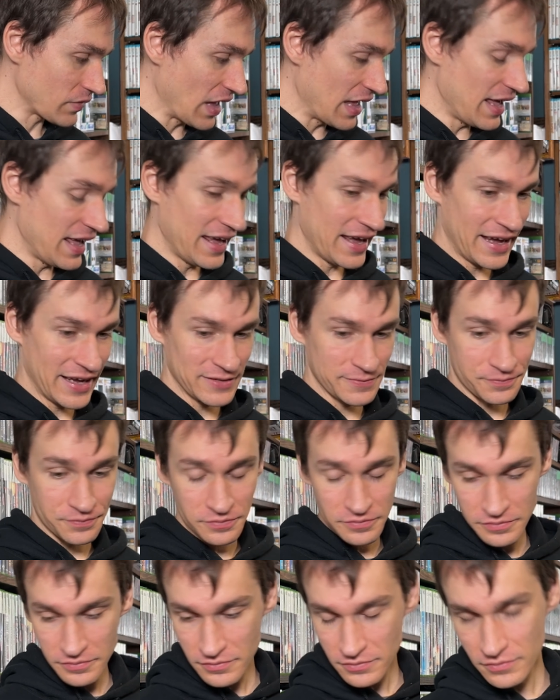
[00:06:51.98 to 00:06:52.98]

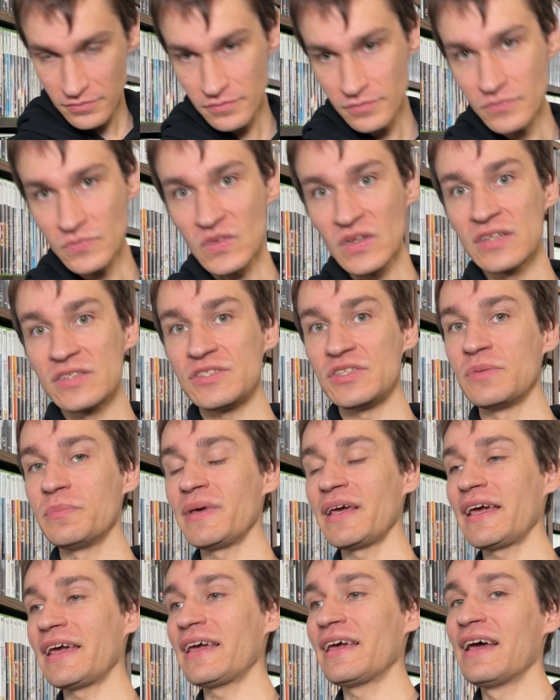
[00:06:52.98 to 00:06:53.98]
And to
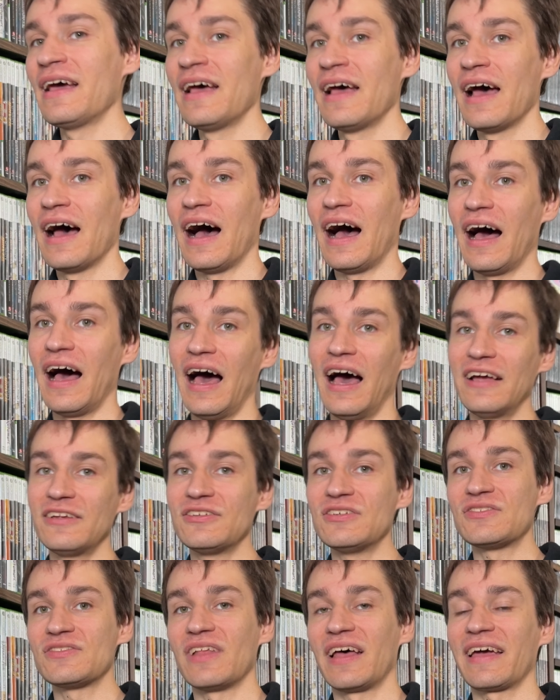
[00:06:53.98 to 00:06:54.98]
me,
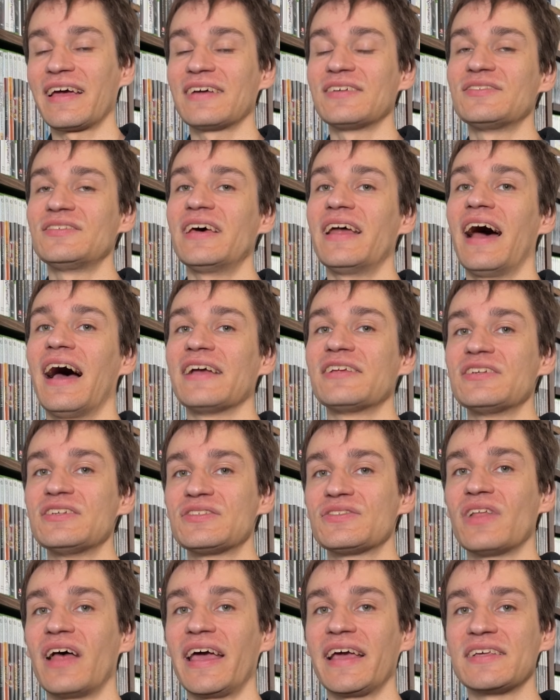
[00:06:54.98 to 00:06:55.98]
like I said, I
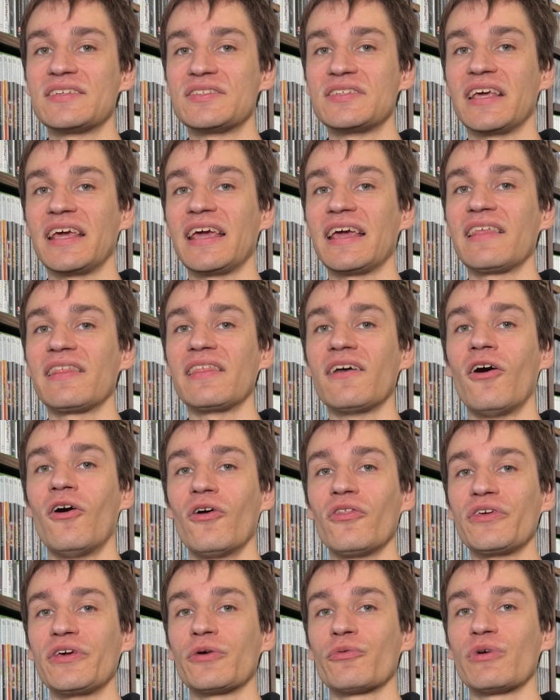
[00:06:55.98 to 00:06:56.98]
just like seeing
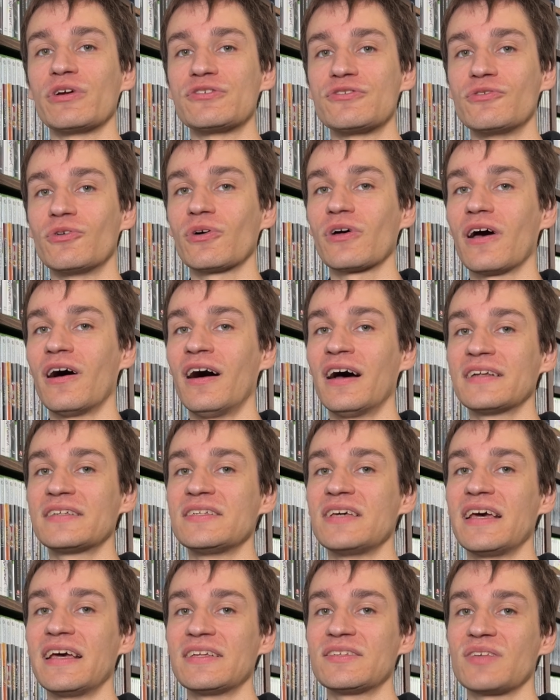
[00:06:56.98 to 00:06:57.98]
all the original
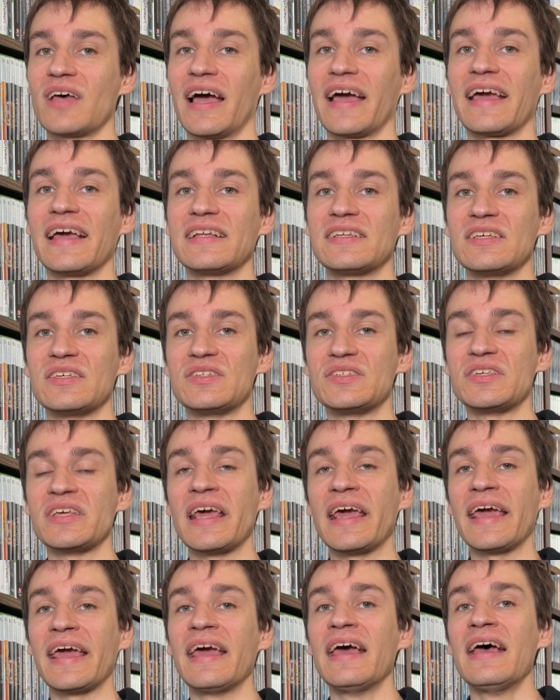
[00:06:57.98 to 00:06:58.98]
contents. I get to
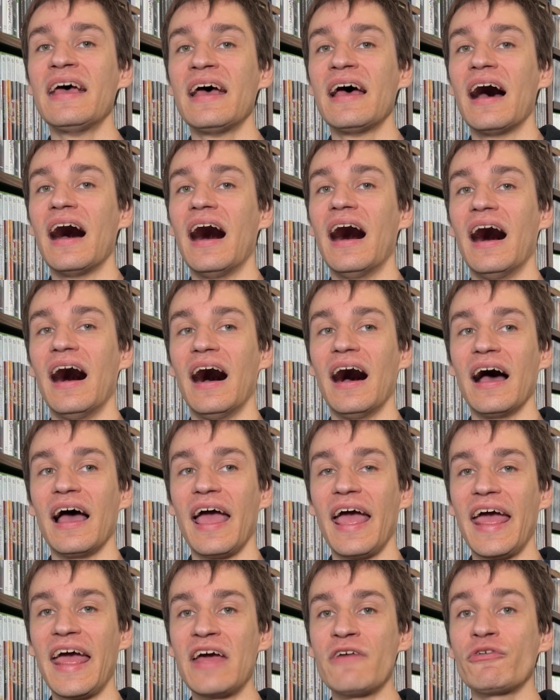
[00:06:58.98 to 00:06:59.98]
see
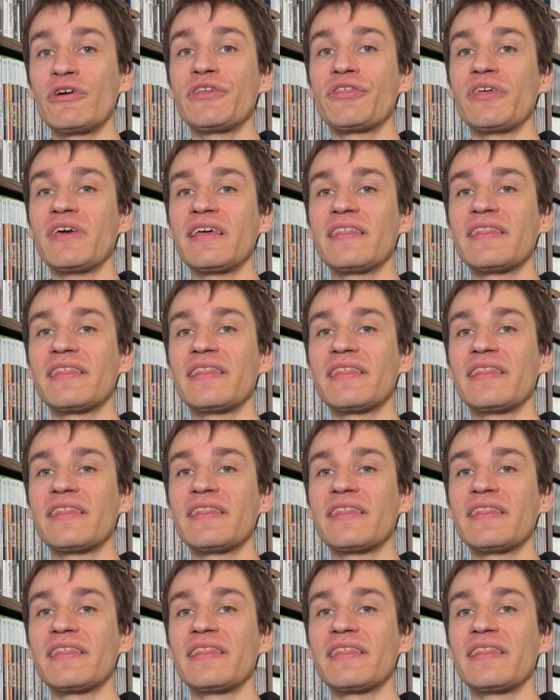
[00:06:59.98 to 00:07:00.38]
everything